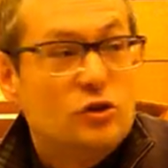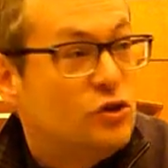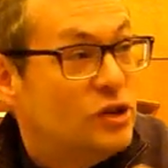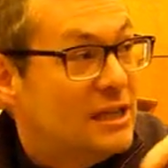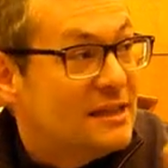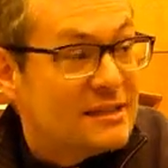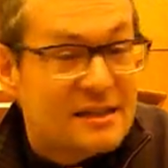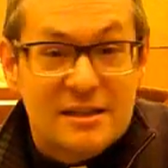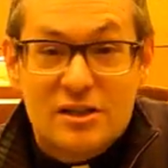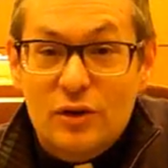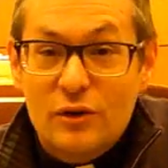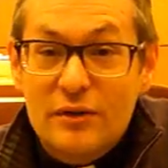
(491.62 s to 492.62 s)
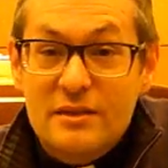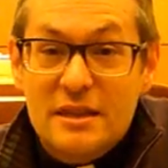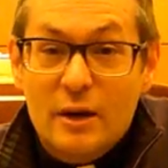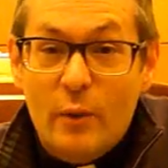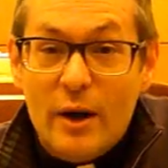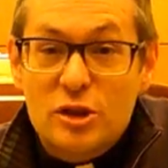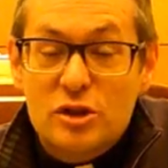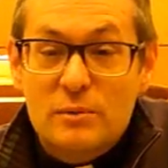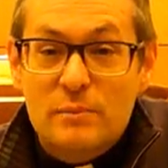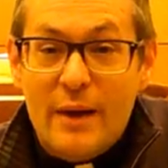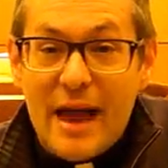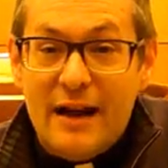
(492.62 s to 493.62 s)
Jesus turns the
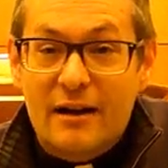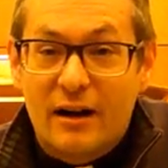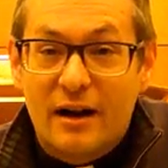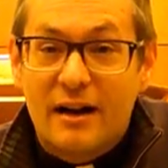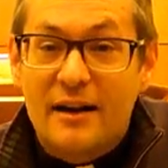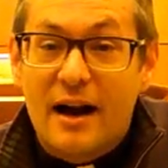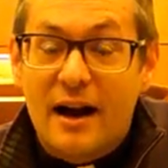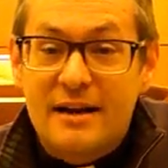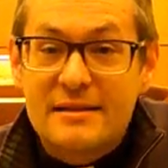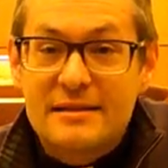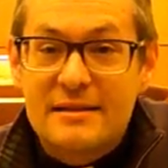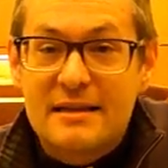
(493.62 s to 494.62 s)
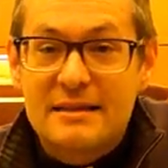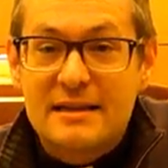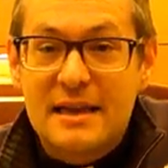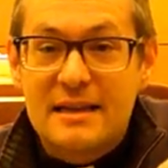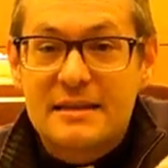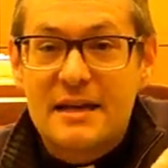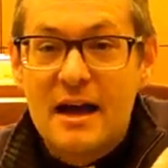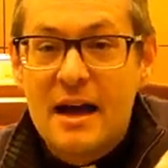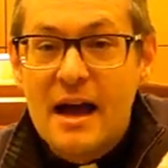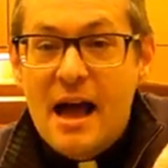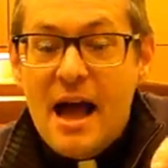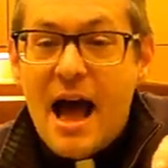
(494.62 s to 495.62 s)
question back on us and says,
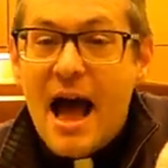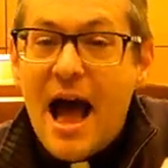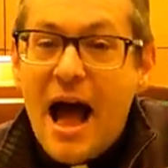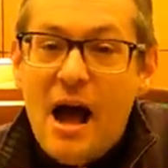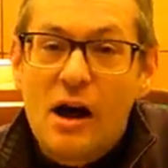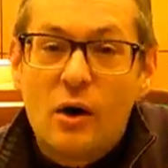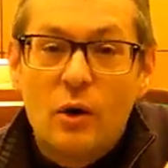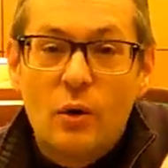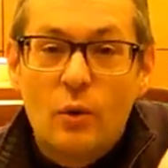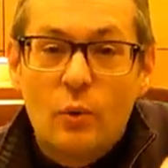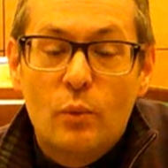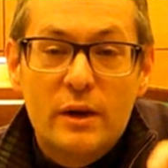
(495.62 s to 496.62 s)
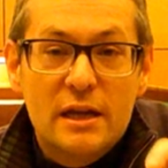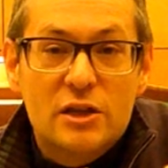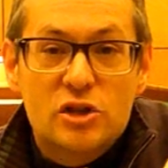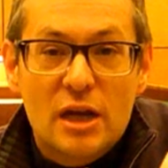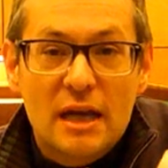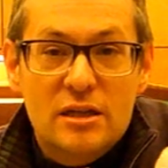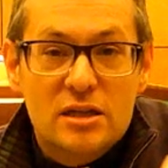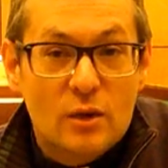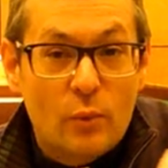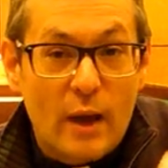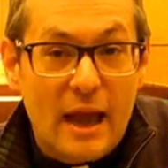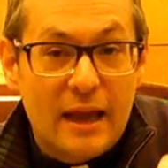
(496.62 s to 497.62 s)
how would it change
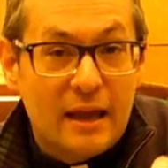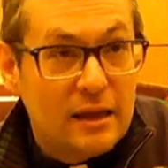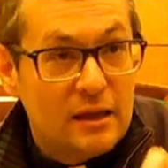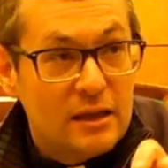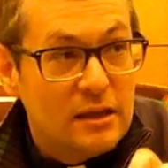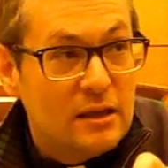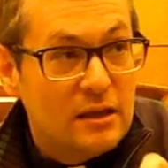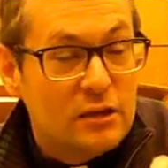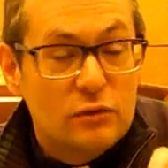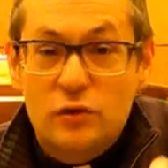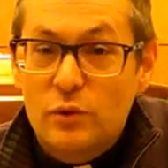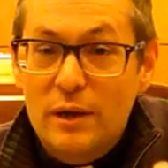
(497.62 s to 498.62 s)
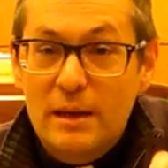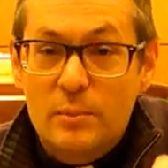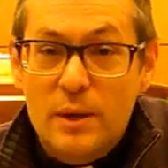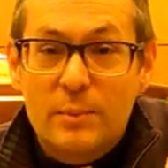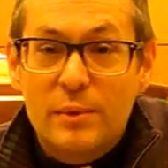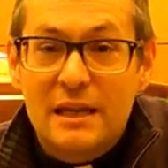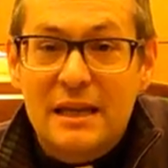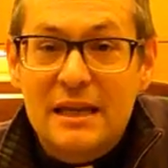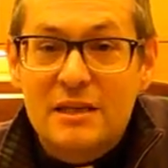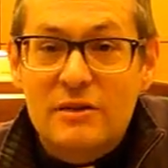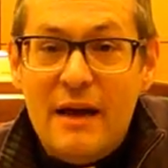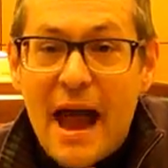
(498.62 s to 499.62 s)
the way you treat people and
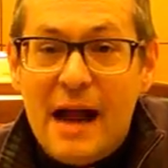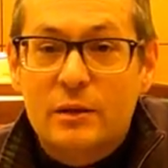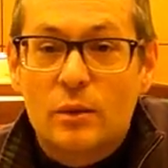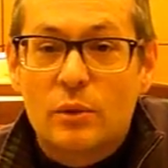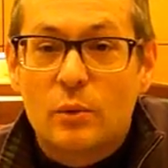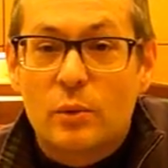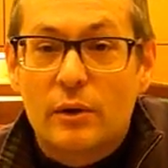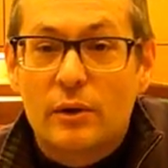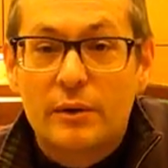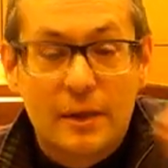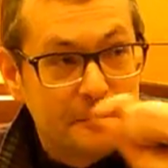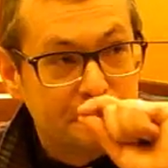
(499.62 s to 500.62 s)
interact with the world